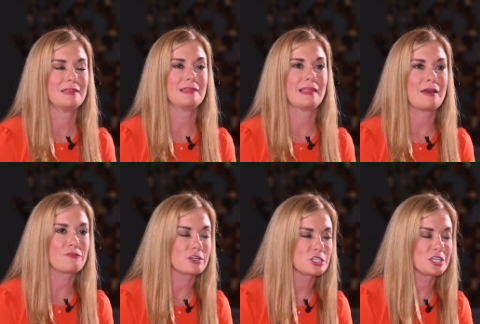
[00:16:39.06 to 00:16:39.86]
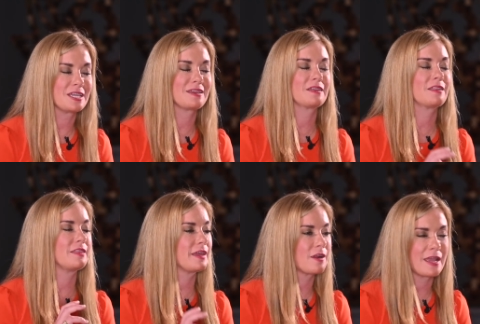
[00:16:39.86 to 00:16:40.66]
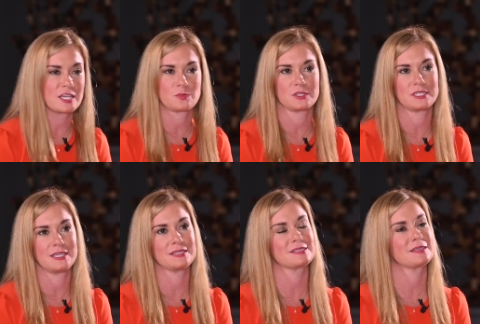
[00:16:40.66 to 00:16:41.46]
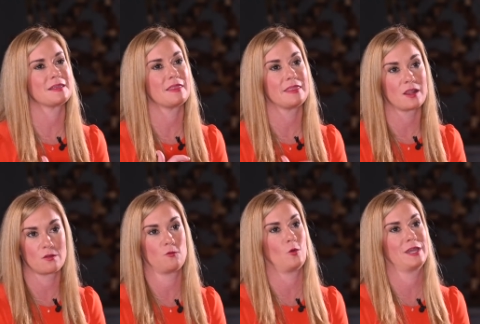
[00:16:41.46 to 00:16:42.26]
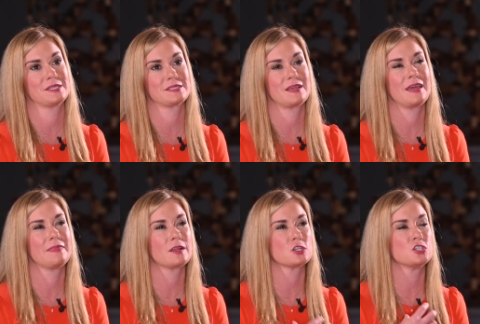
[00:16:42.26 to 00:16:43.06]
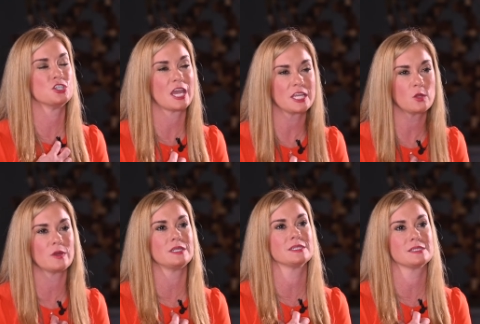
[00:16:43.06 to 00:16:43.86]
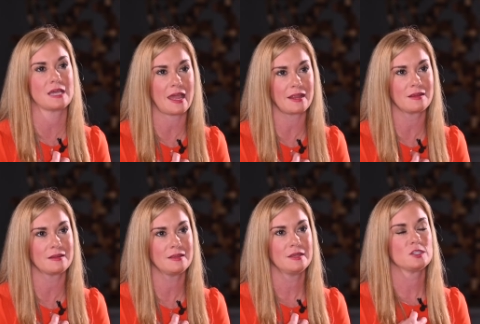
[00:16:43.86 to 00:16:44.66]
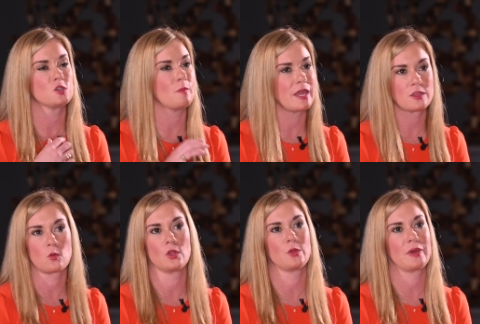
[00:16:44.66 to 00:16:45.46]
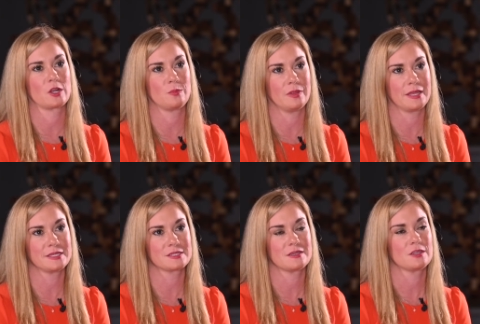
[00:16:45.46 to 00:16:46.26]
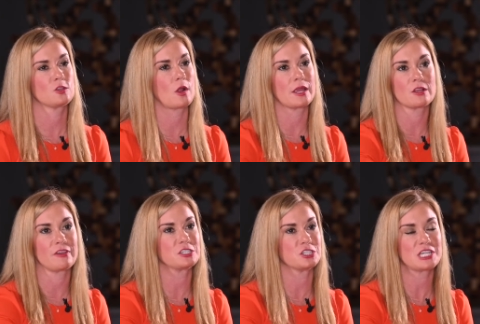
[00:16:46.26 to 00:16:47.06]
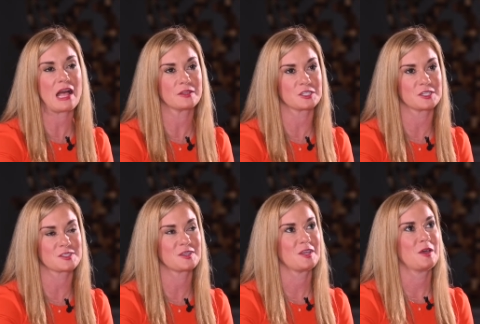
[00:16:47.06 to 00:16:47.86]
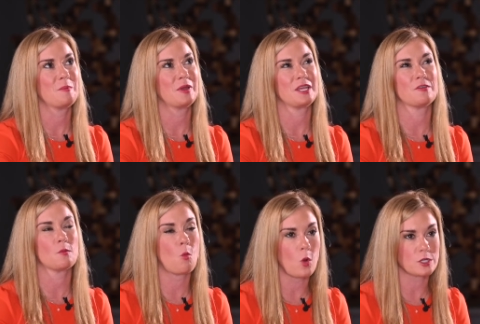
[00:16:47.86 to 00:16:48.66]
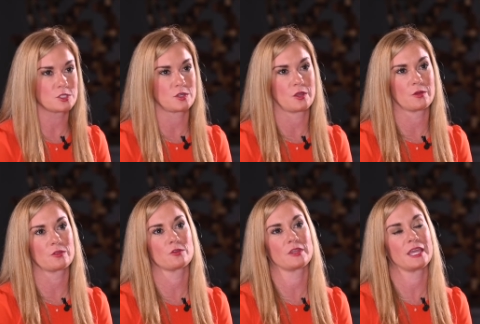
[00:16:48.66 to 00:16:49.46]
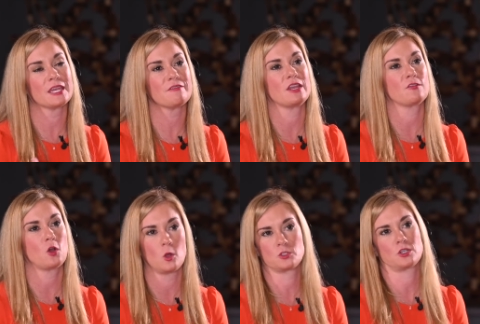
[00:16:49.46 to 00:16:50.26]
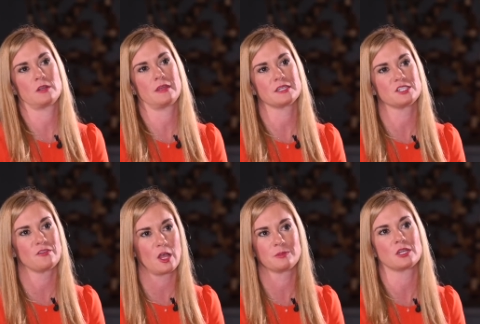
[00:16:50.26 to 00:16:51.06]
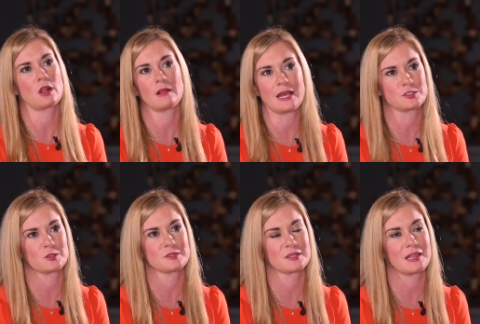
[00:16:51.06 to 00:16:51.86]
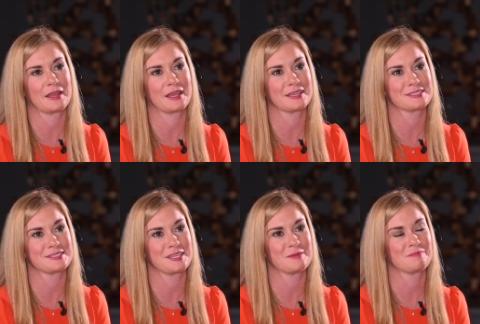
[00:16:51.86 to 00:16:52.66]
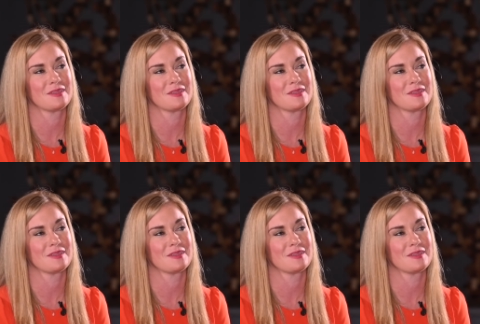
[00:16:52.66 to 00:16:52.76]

leveraging their expertise, their voice, and their genuine desire to make the world a better place through our innovation challenges, but even more so through the innovative culture that is developed in our classrooms in Klein ISD.